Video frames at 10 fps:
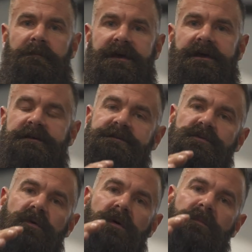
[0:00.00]
because
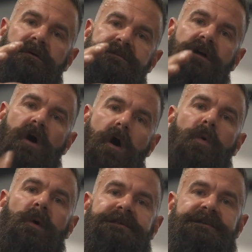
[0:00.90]
you will almost
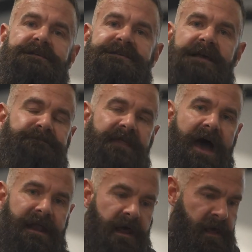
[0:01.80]
always accept
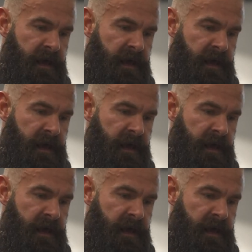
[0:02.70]
that